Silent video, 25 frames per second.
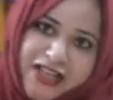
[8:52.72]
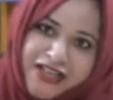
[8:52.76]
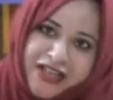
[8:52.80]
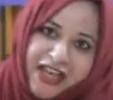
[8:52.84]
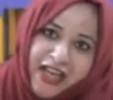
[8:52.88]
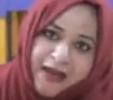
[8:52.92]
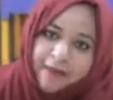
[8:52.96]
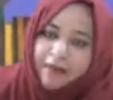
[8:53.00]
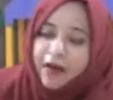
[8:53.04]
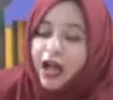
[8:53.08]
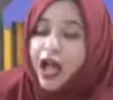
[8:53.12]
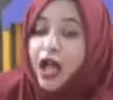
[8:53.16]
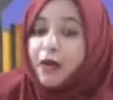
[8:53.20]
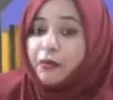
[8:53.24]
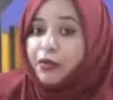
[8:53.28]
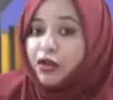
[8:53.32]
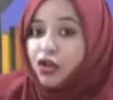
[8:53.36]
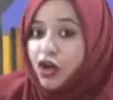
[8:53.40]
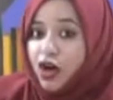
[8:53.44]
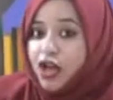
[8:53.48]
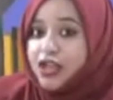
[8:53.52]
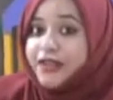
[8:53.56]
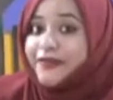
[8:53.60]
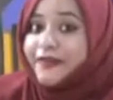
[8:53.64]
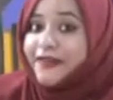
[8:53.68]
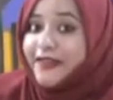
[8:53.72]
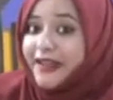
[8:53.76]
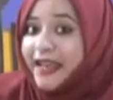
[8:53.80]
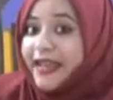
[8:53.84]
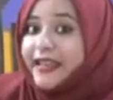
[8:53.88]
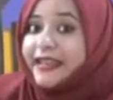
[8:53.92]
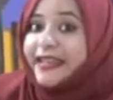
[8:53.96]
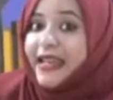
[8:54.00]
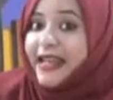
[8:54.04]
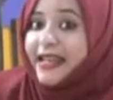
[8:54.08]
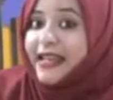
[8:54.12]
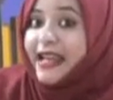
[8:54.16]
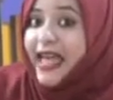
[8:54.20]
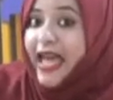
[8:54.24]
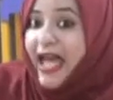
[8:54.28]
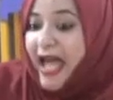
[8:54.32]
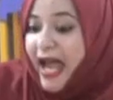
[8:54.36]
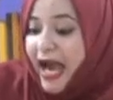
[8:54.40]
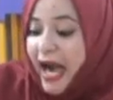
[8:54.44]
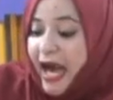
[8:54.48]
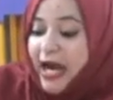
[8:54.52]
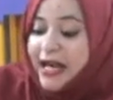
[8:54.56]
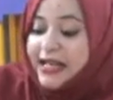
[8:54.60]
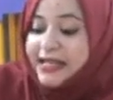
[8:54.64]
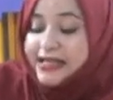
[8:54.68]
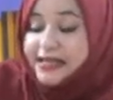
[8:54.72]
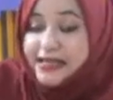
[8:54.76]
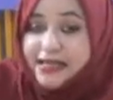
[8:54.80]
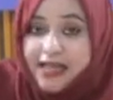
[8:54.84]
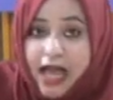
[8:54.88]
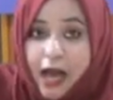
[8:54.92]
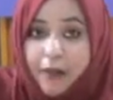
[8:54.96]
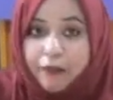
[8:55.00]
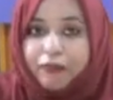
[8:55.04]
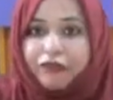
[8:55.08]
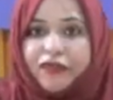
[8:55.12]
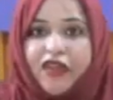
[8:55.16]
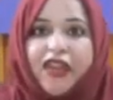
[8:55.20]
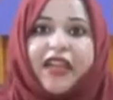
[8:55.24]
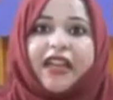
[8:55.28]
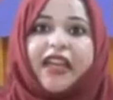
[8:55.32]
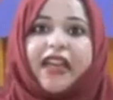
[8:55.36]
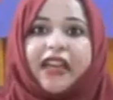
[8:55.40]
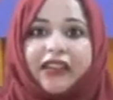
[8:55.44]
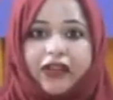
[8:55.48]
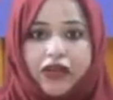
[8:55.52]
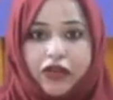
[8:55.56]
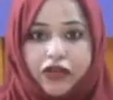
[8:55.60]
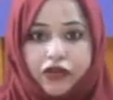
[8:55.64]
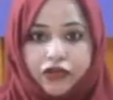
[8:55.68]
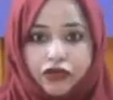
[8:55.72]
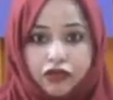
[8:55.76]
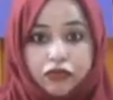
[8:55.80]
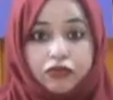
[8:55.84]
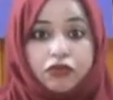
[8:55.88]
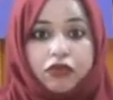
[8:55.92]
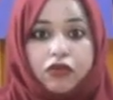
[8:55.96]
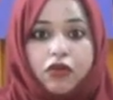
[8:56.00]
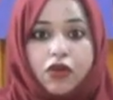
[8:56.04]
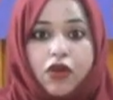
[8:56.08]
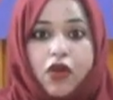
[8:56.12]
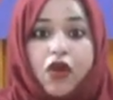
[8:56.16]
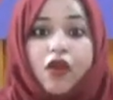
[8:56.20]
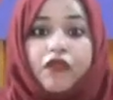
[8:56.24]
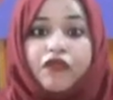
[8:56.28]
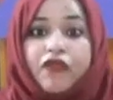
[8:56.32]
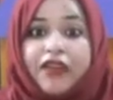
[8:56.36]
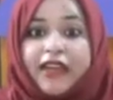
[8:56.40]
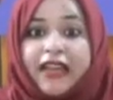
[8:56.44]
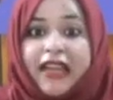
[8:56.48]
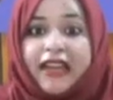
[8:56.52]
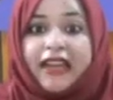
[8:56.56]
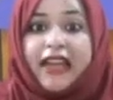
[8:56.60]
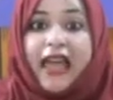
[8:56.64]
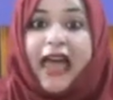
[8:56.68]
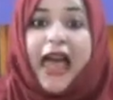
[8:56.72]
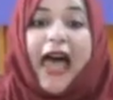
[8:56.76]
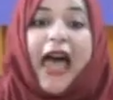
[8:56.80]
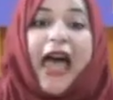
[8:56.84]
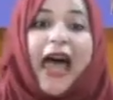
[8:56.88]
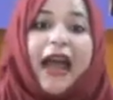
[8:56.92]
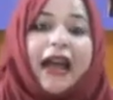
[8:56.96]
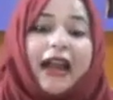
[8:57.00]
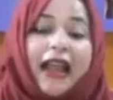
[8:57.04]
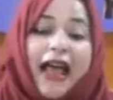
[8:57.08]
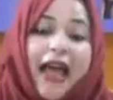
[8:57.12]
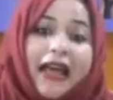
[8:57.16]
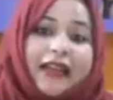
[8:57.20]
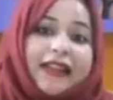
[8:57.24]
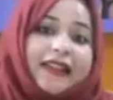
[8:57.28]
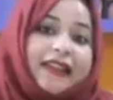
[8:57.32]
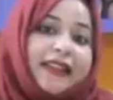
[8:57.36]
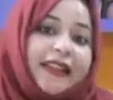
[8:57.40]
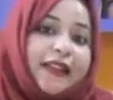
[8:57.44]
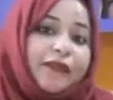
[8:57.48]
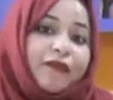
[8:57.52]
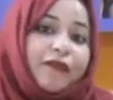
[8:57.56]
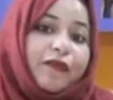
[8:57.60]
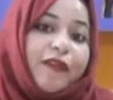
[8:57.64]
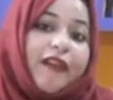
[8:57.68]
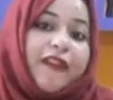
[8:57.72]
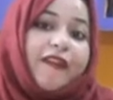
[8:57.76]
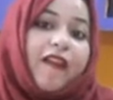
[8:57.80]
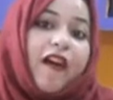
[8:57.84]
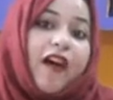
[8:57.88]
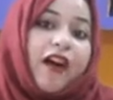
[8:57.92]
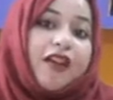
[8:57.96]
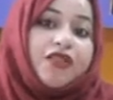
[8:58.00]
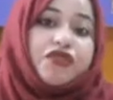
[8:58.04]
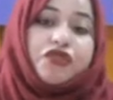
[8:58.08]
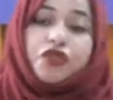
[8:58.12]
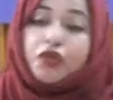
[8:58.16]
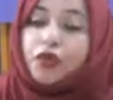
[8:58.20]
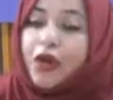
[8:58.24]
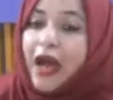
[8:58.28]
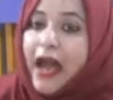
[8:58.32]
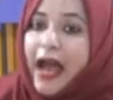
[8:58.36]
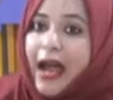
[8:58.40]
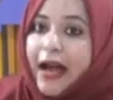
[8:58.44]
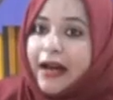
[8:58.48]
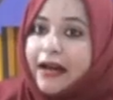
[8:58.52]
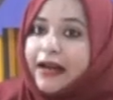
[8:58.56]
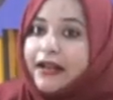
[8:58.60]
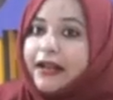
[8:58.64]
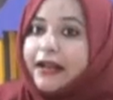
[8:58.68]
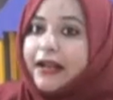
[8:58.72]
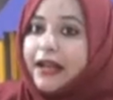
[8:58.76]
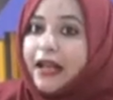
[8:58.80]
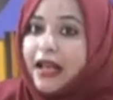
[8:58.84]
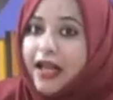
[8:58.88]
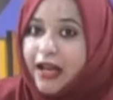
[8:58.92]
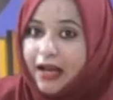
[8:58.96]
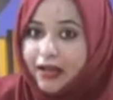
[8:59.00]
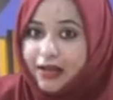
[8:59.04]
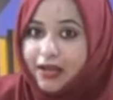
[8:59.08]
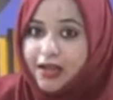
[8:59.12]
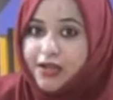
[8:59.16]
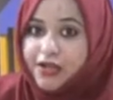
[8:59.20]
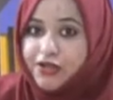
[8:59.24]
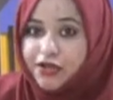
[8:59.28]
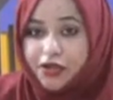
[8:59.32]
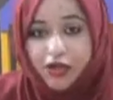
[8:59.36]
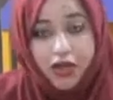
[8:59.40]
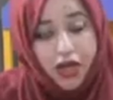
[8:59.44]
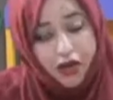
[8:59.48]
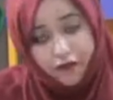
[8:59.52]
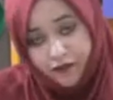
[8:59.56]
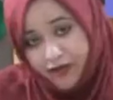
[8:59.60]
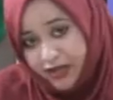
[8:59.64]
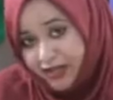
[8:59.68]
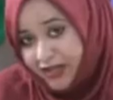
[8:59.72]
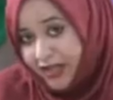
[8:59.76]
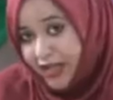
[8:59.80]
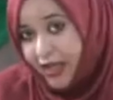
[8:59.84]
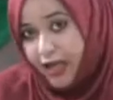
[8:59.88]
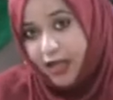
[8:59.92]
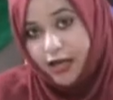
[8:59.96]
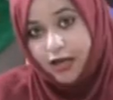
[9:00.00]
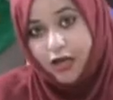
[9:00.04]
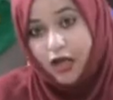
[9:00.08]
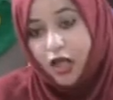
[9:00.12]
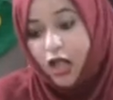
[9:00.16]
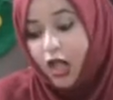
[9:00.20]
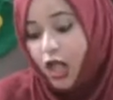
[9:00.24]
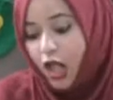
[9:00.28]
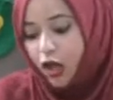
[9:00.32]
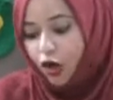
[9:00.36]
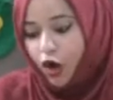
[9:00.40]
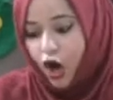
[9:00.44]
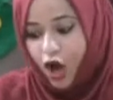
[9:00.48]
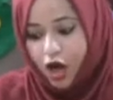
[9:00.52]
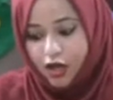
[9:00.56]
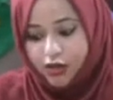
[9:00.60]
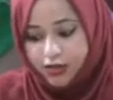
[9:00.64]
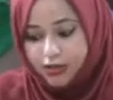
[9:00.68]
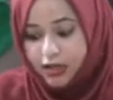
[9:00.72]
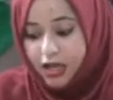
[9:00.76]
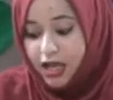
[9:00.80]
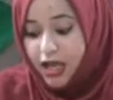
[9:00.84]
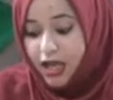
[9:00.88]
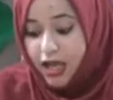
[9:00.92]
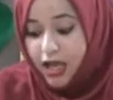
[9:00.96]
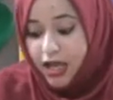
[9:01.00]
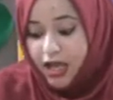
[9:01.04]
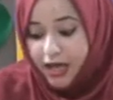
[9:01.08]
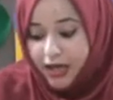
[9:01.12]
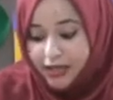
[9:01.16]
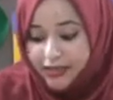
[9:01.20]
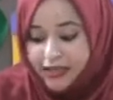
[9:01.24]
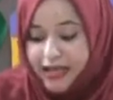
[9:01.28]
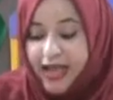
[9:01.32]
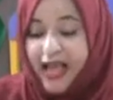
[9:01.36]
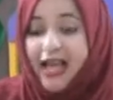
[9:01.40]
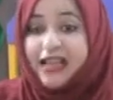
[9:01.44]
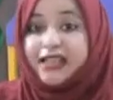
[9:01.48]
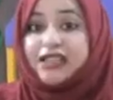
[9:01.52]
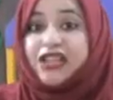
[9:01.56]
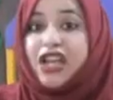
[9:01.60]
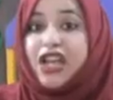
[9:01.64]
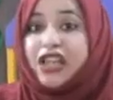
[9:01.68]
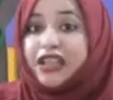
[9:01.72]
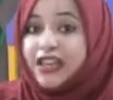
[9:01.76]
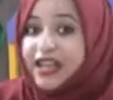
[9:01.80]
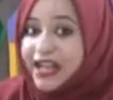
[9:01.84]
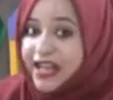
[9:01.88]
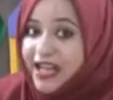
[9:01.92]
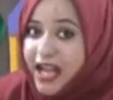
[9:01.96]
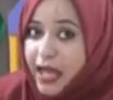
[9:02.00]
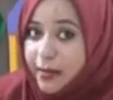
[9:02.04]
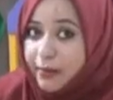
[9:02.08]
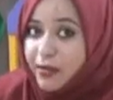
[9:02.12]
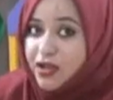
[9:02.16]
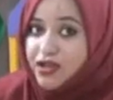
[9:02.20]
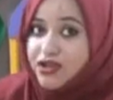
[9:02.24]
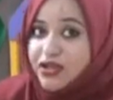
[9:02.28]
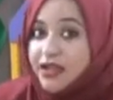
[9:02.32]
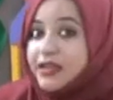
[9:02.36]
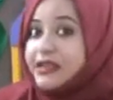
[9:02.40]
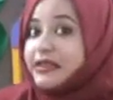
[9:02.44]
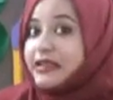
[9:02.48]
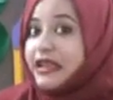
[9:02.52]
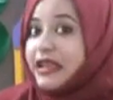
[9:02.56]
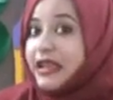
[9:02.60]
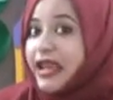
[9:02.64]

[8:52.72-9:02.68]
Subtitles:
shape? Because we can add something in it. We can add anything we want to add in it. We can, because it has 3 dimensions: